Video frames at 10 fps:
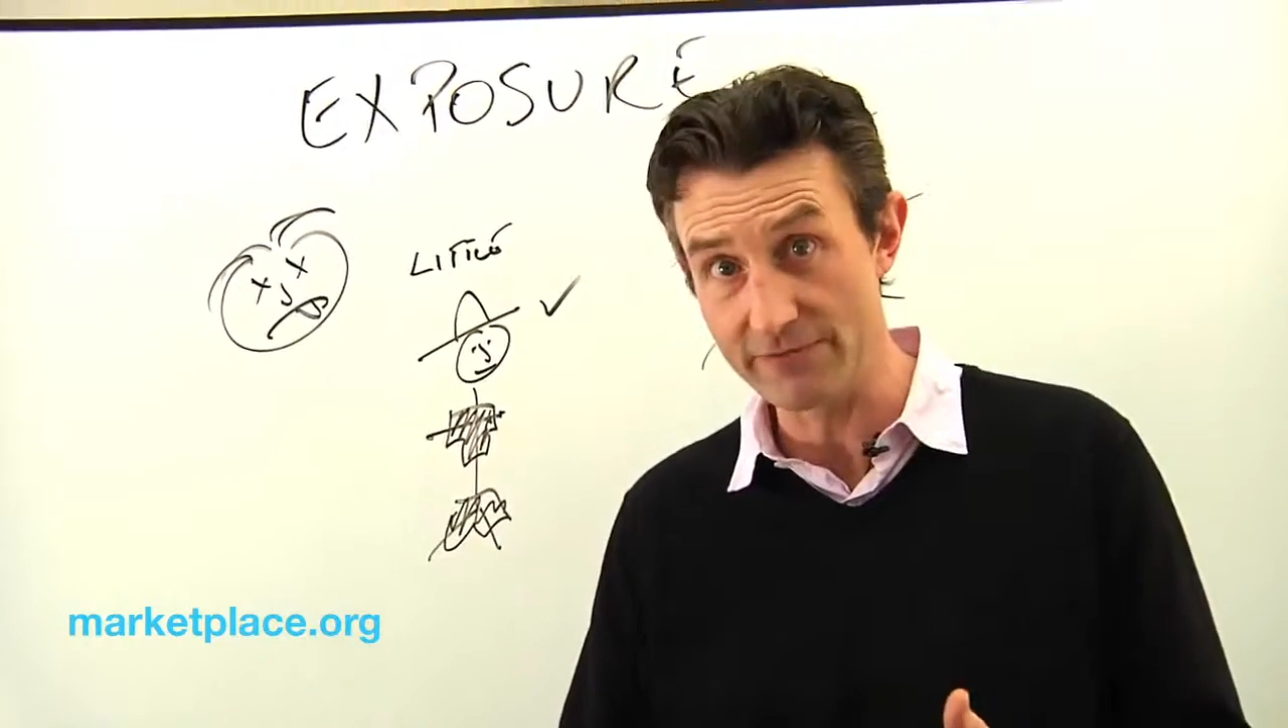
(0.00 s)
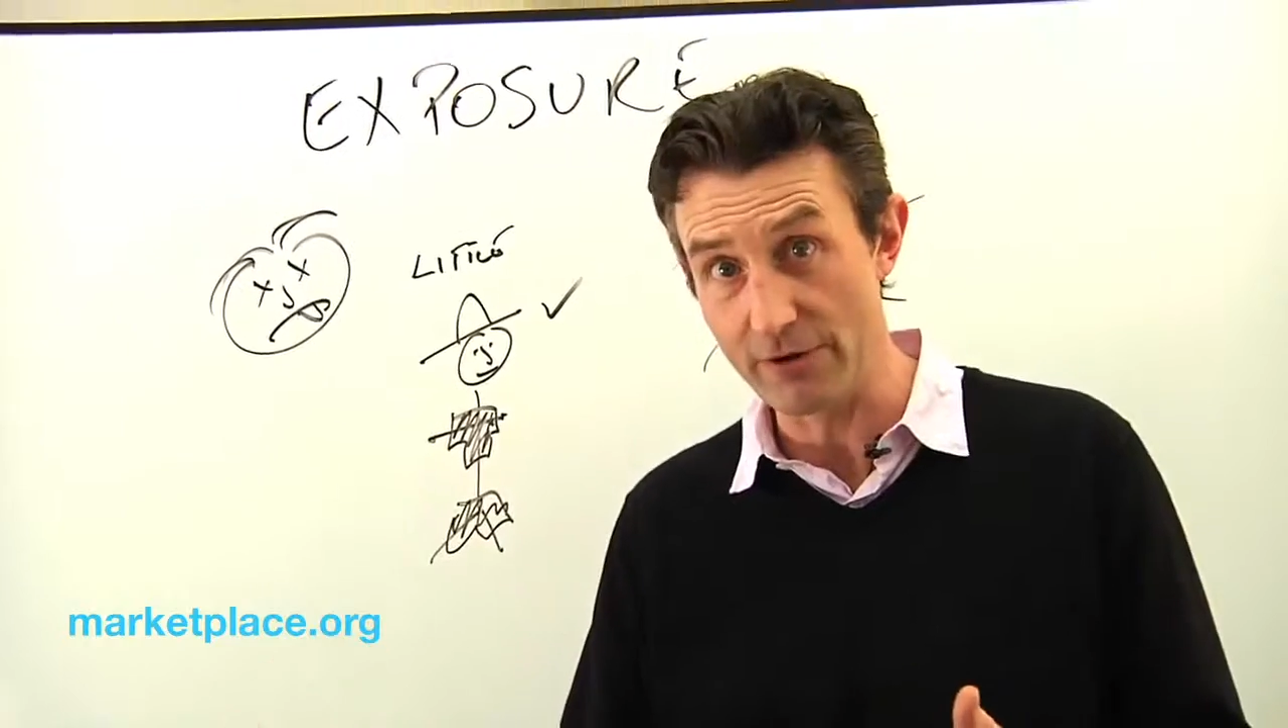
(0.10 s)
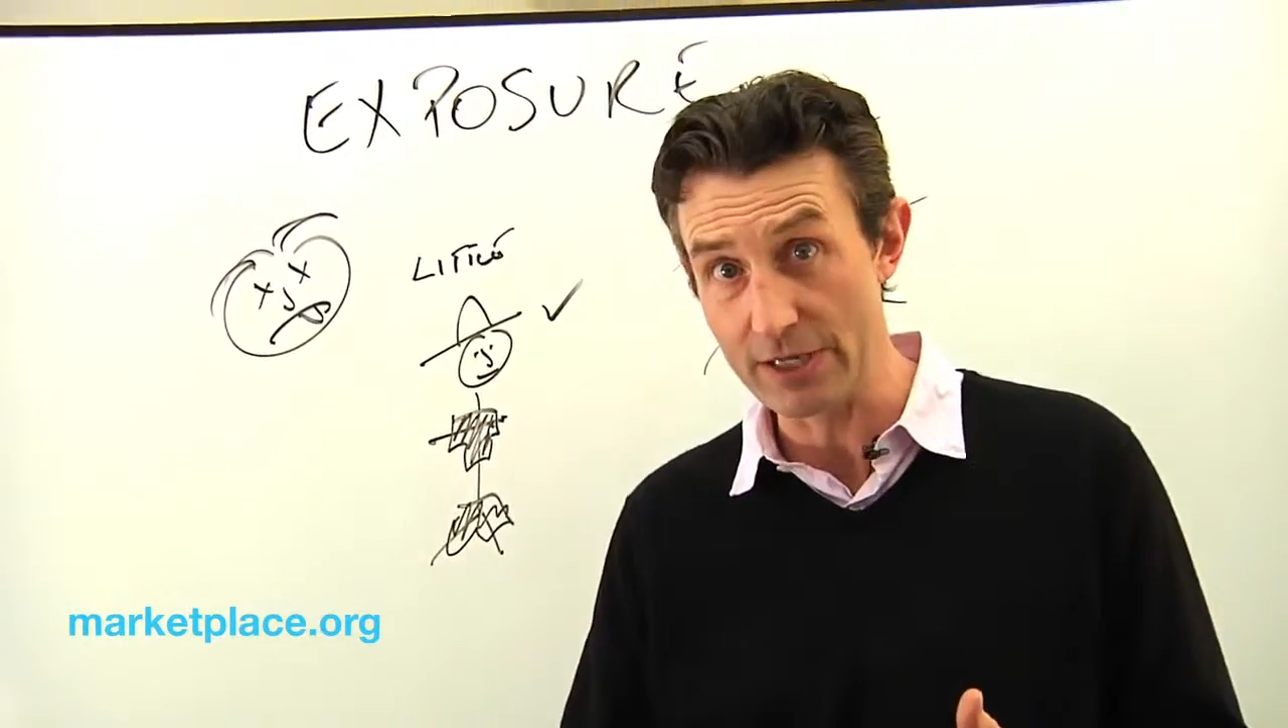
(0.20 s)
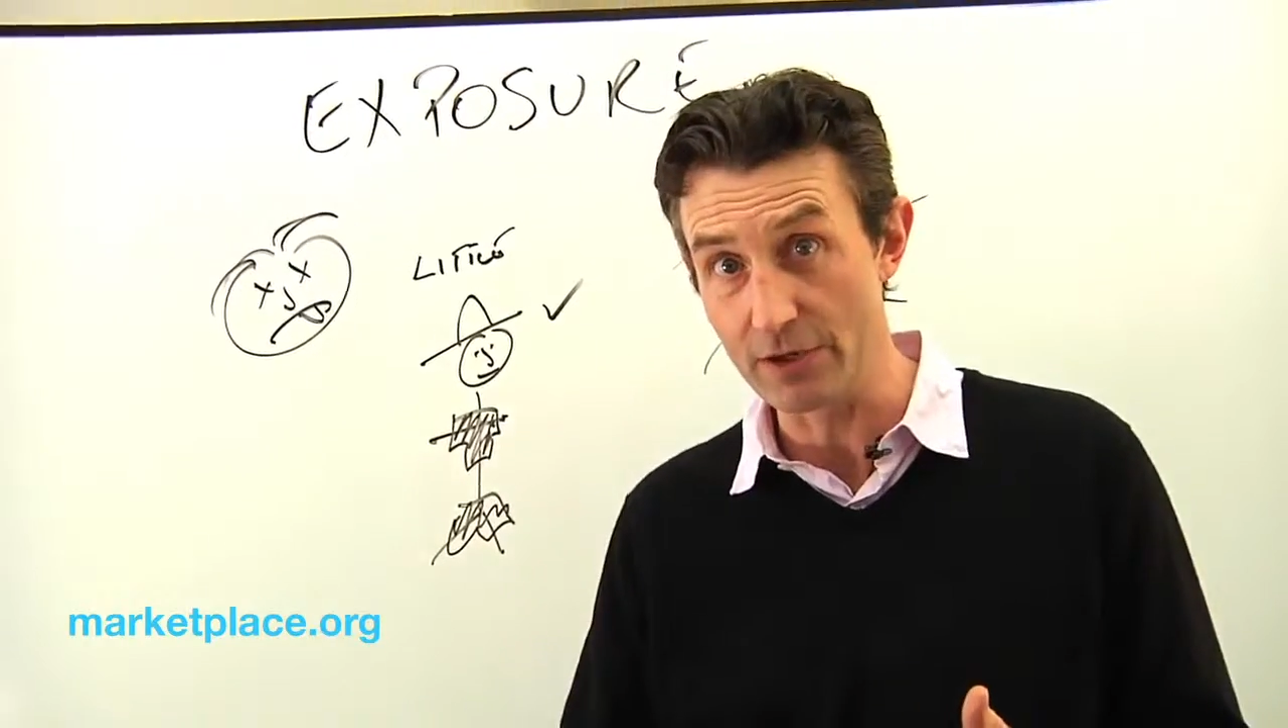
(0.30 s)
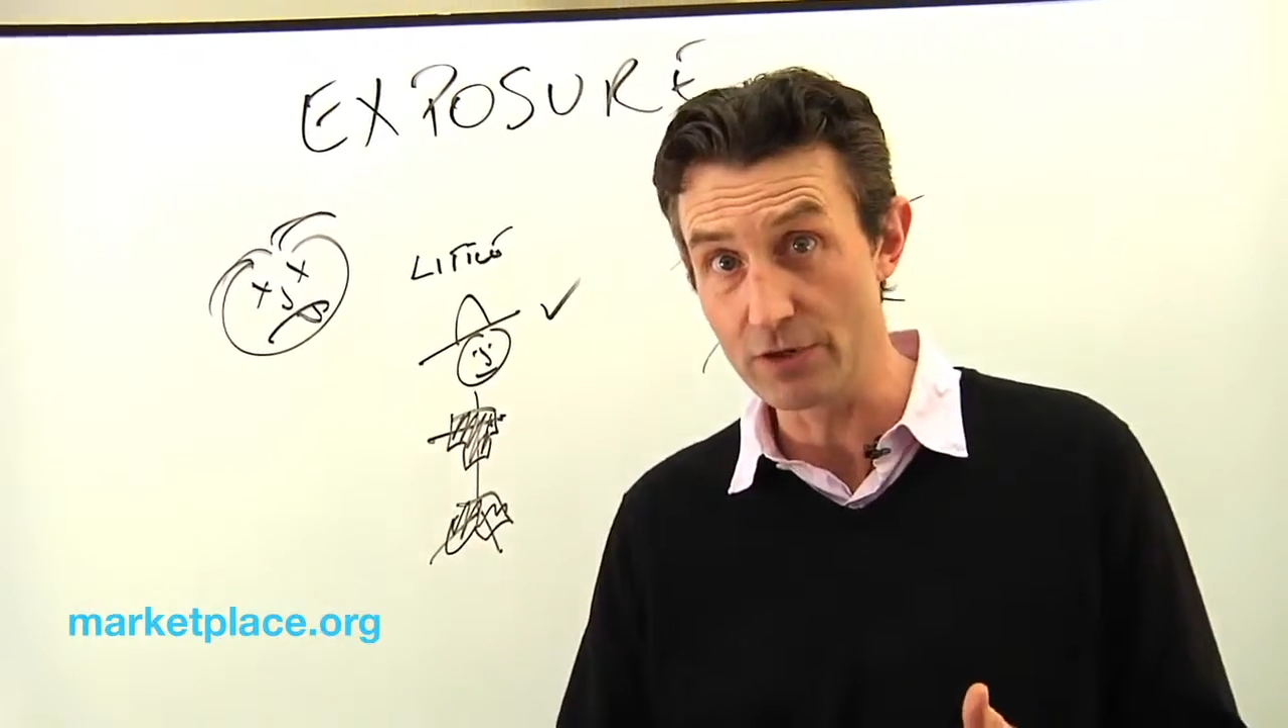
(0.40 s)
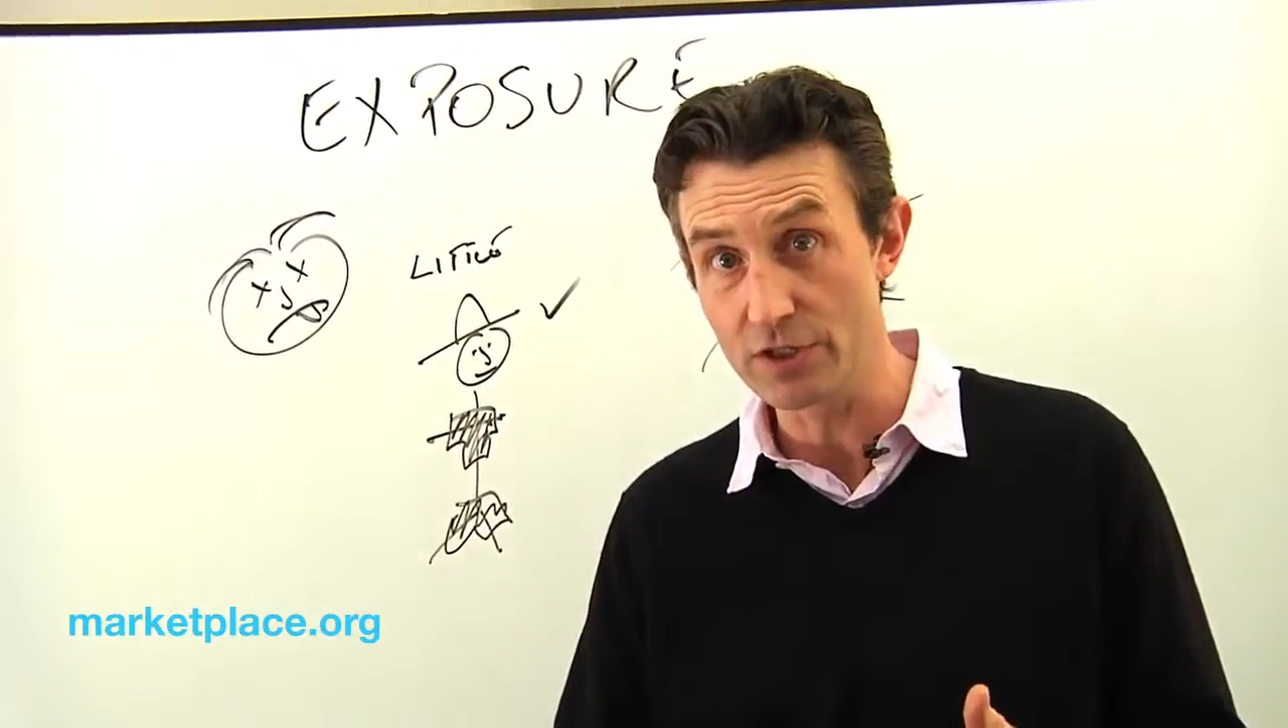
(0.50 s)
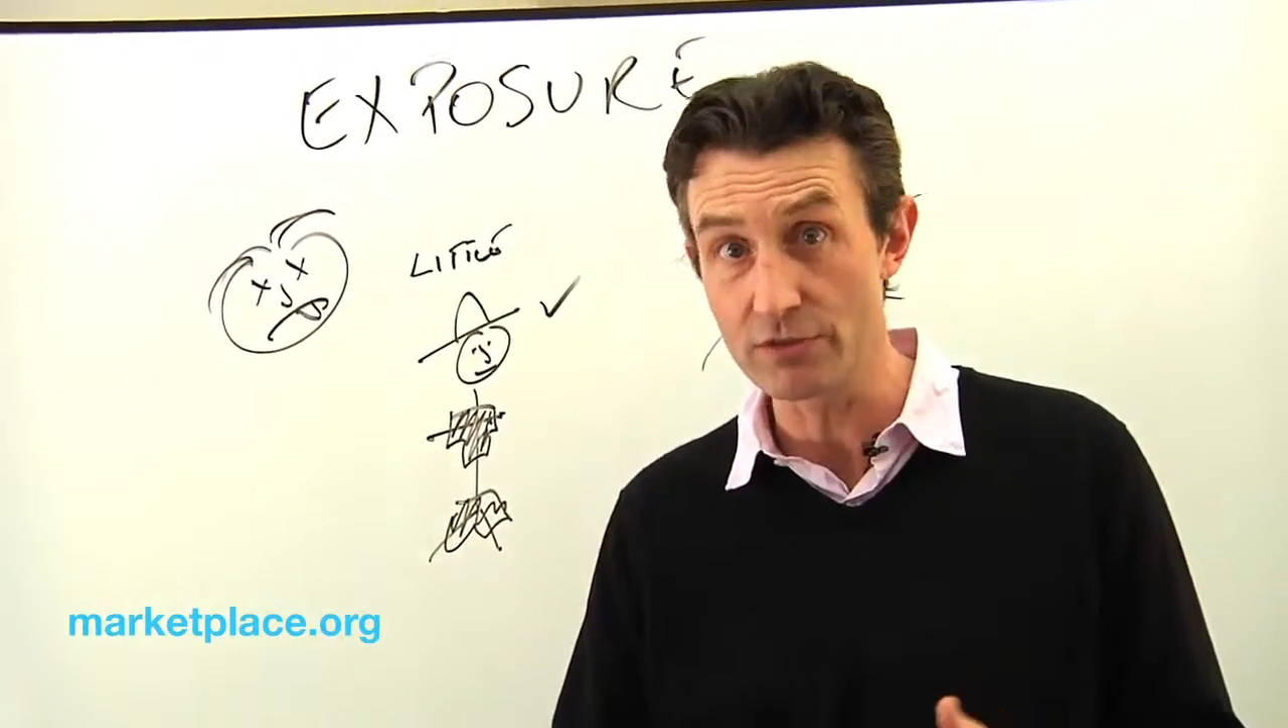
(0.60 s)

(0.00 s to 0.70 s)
is very good.